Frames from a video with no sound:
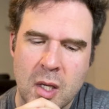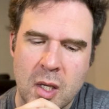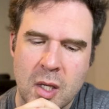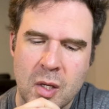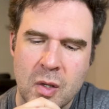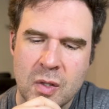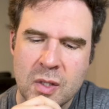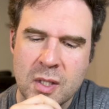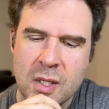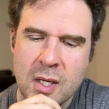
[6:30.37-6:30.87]

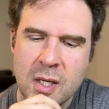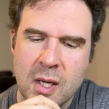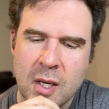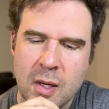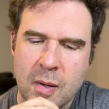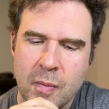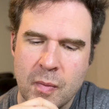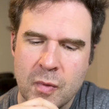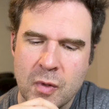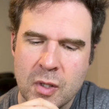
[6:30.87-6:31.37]
you see
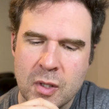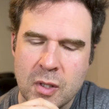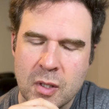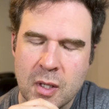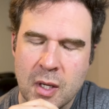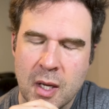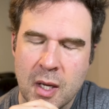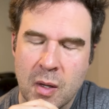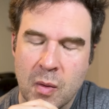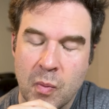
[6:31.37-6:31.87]
him just
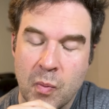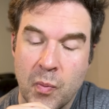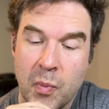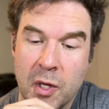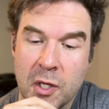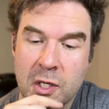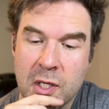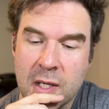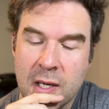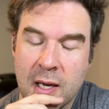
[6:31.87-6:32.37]
like
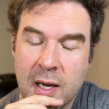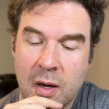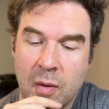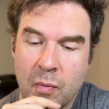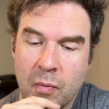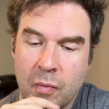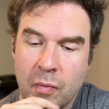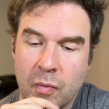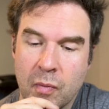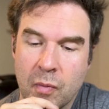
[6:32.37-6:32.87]
bitching out
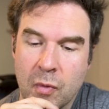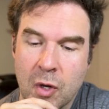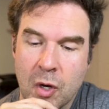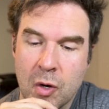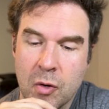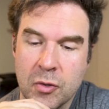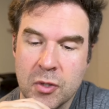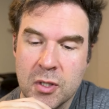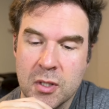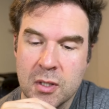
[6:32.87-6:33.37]

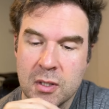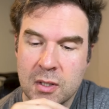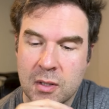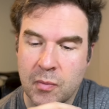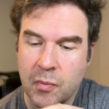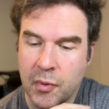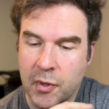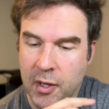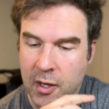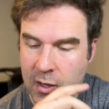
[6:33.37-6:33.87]
coaches
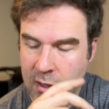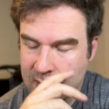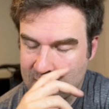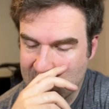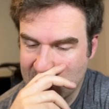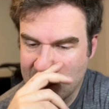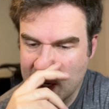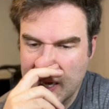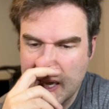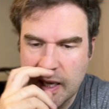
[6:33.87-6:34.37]
and players
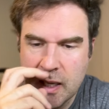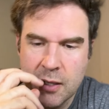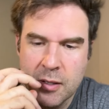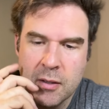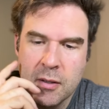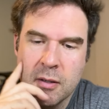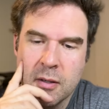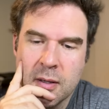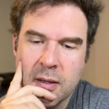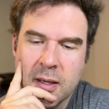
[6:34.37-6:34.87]
alike. And
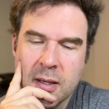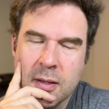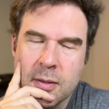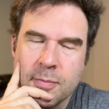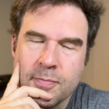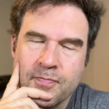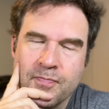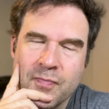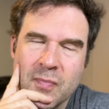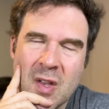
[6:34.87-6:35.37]
you're like,
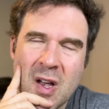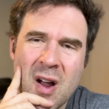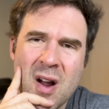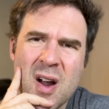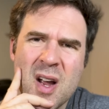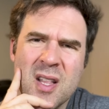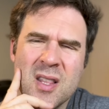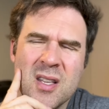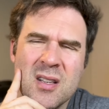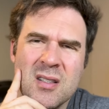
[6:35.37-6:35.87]
all
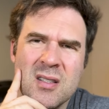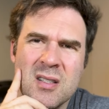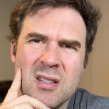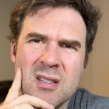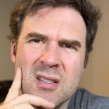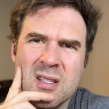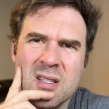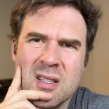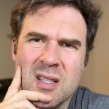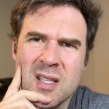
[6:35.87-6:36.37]
right,
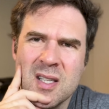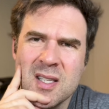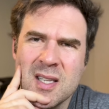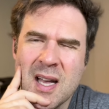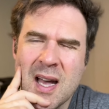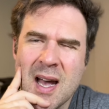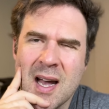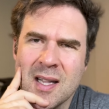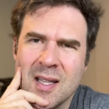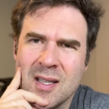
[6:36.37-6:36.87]
this
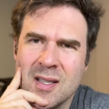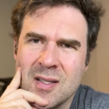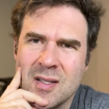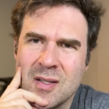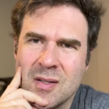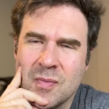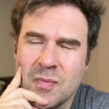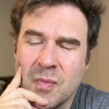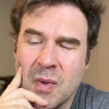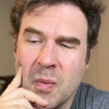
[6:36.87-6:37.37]
act
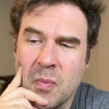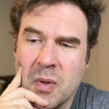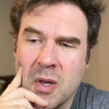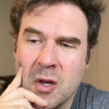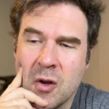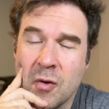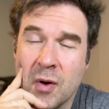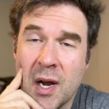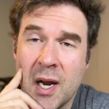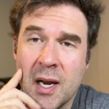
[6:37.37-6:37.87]
might be
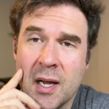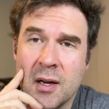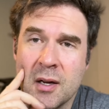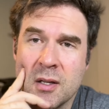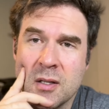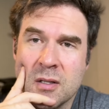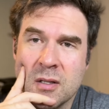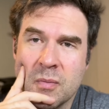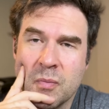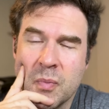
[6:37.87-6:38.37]
grating
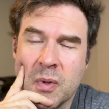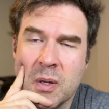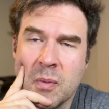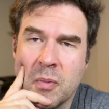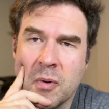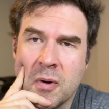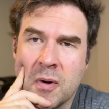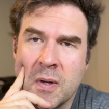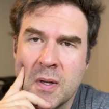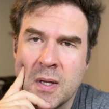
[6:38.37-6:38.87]
on some
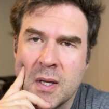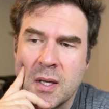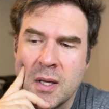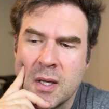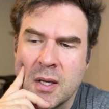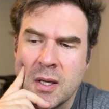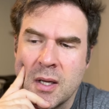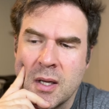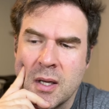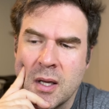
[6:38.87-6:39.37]
people.
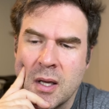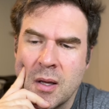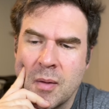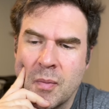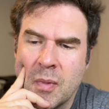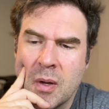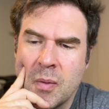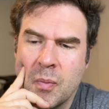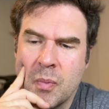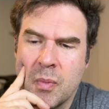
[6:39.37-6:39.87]

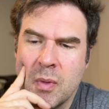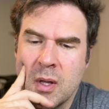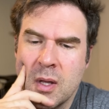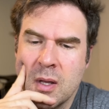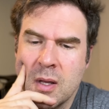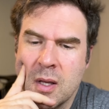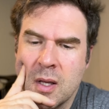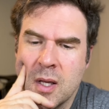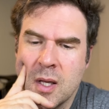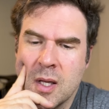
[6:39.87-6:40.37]
And
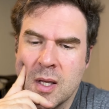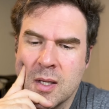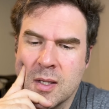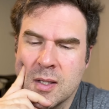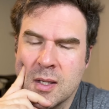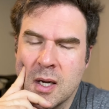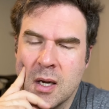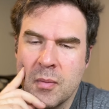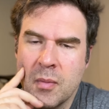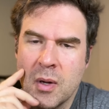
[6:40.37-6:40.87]
his
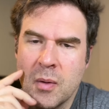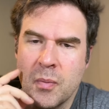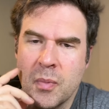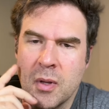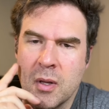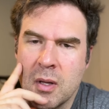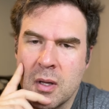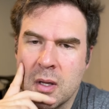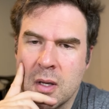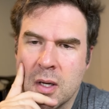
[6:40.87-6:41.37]
time might
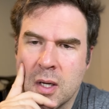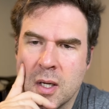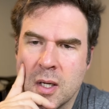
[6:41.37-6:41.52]
be